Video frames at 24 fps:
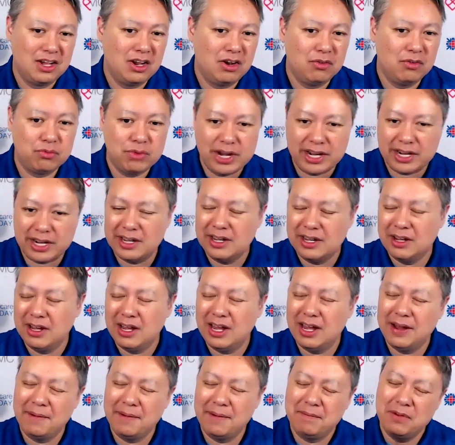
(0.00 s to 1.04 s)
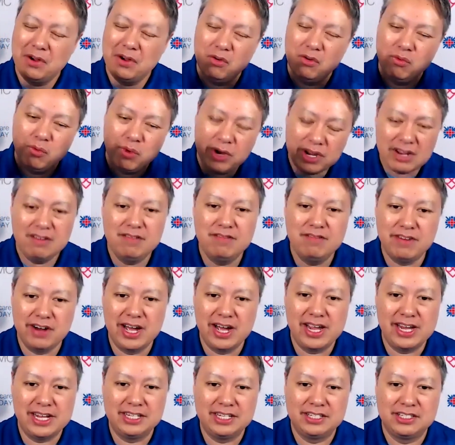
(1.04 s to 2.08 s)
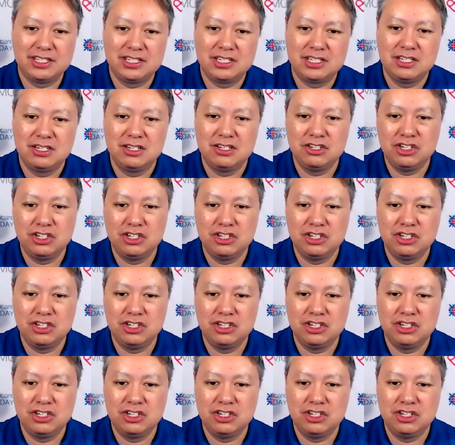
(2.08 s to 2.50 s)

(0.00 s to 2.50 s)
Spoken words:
Rick, what advice